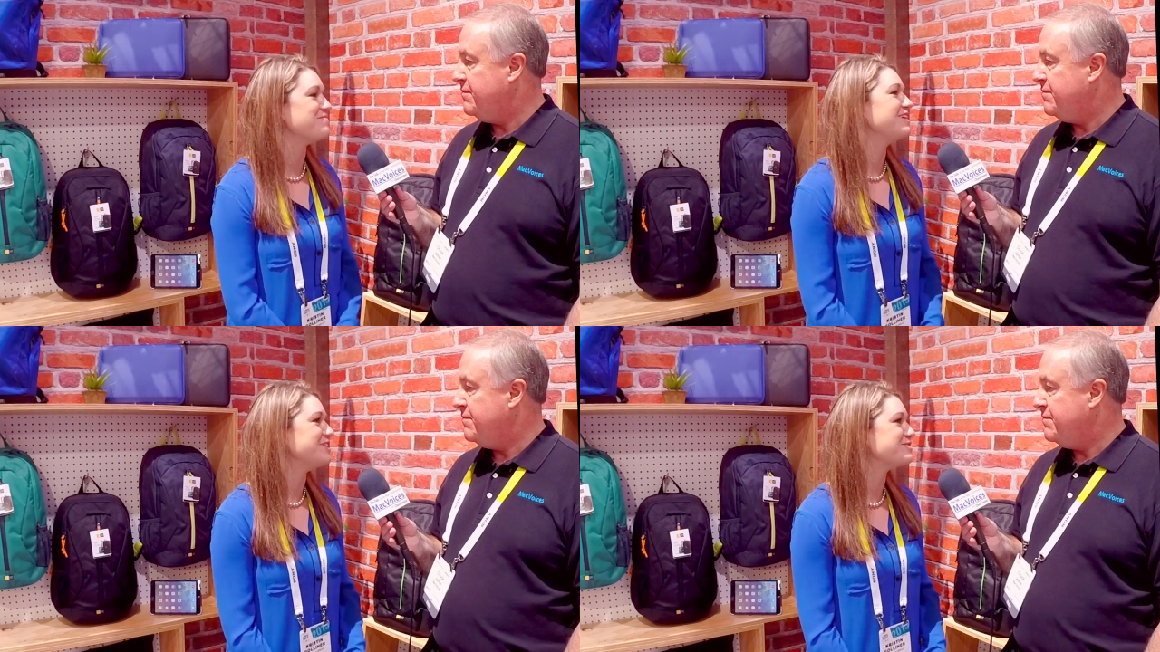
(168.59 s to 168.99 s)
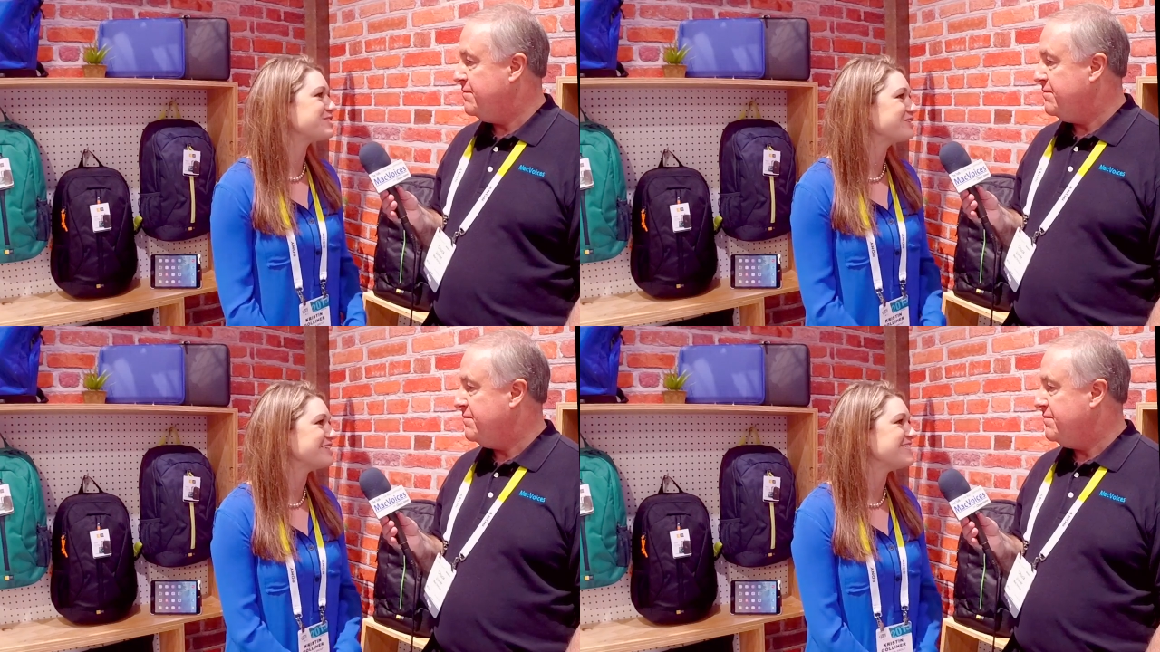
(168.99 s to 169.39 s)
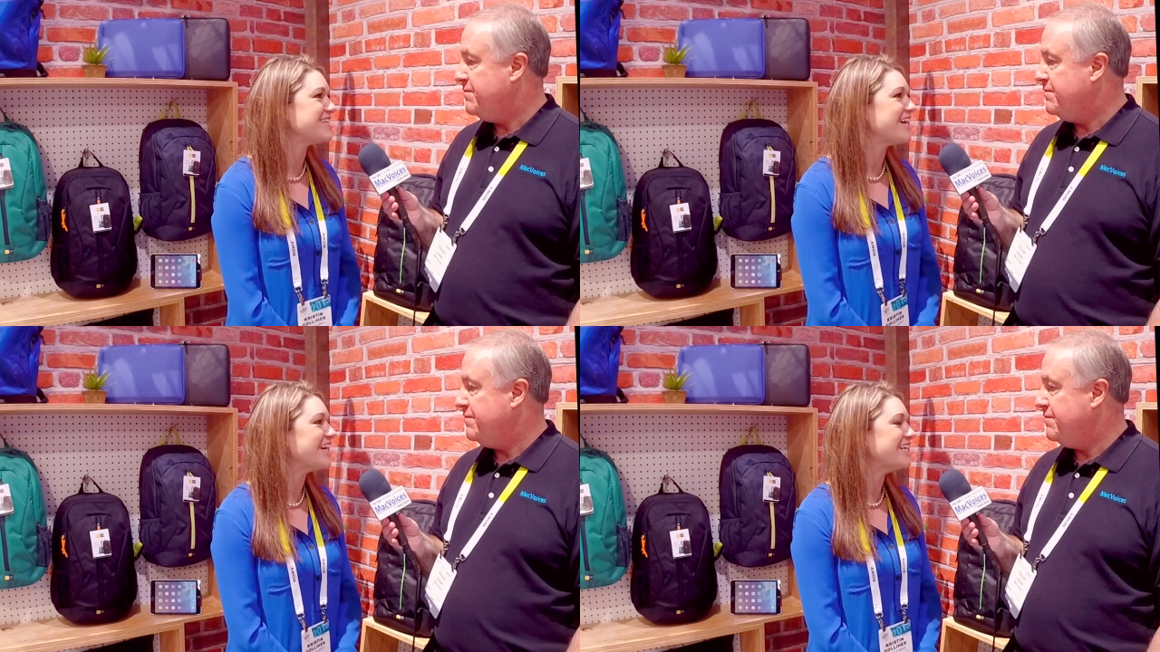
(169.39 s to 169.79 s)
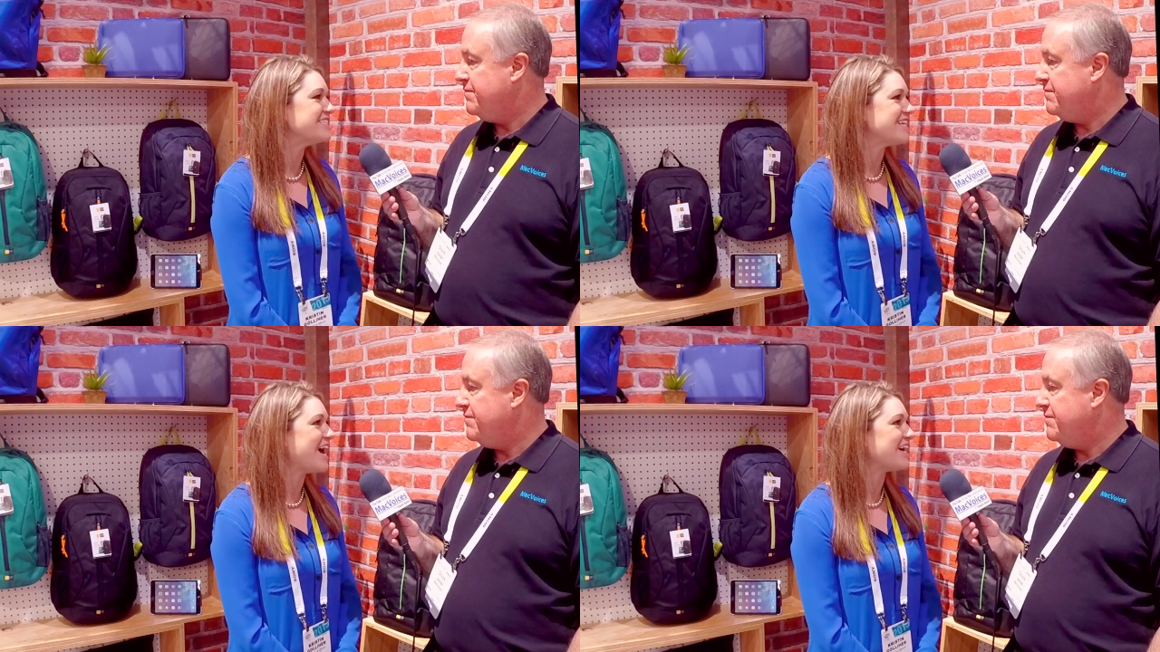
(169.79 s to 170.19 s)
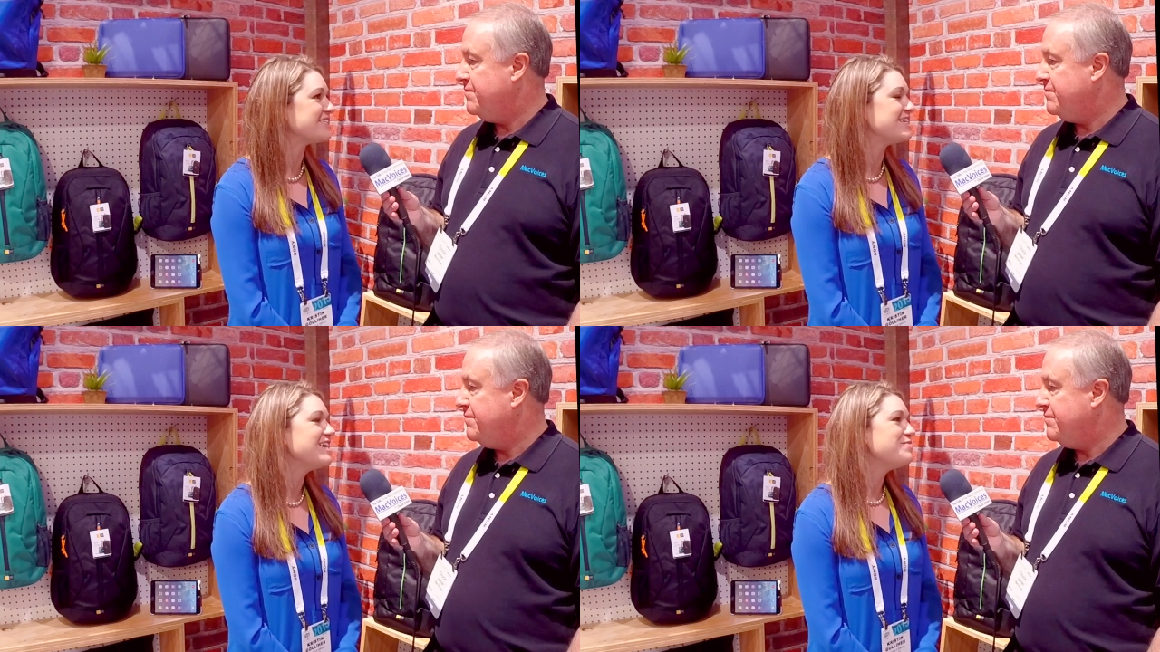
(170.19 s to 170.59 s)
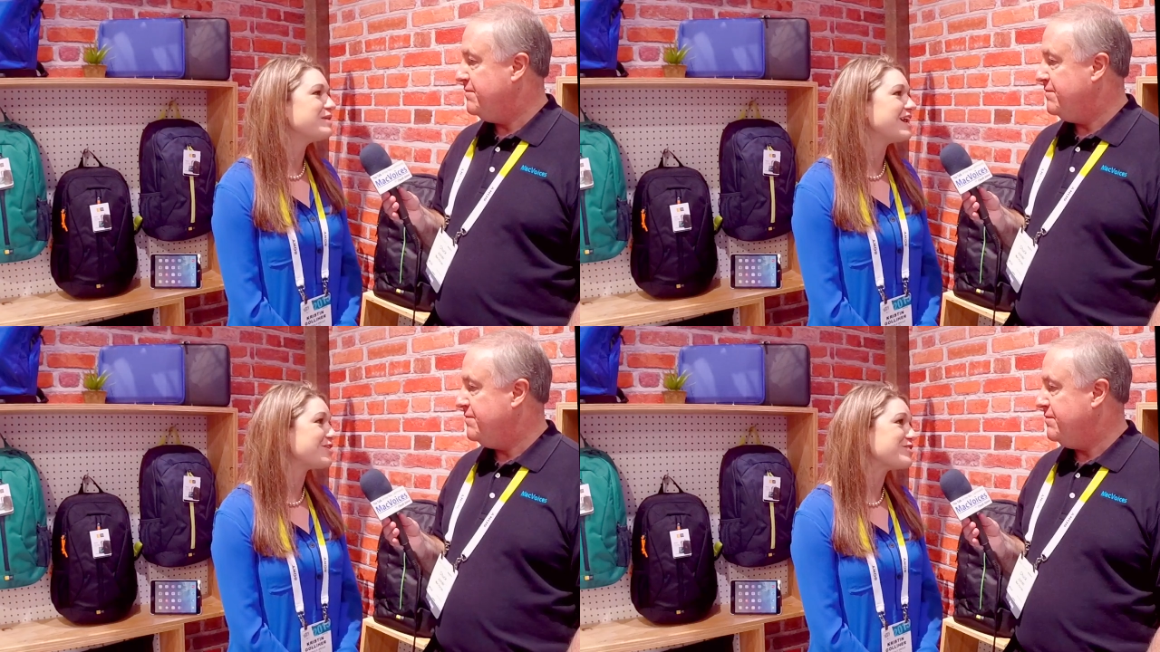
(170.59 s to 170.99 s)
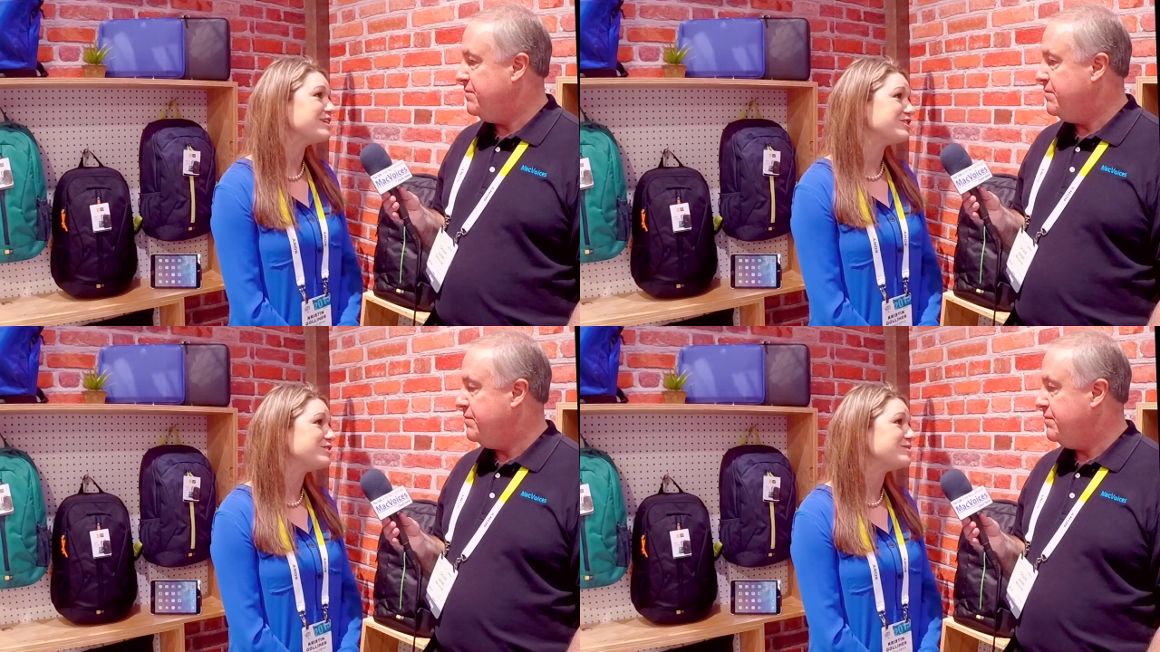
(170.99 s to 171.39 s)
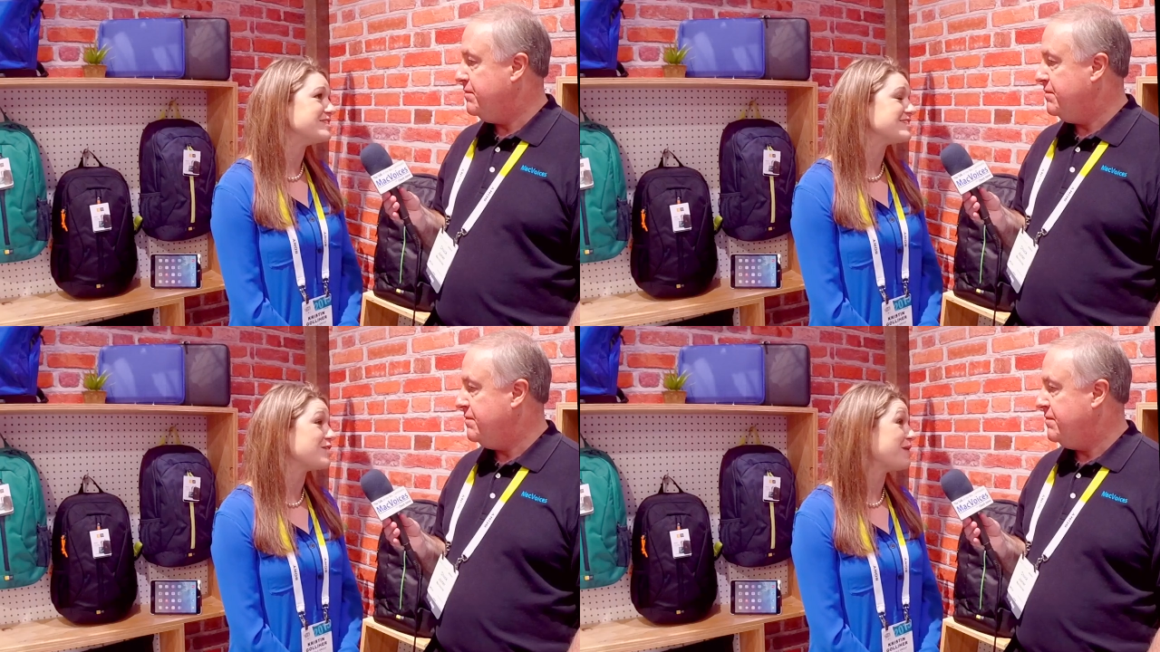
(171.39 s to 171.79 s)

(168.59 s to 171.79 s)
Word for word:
Speaker 1: you know, certainly staying intact. But another thing too is our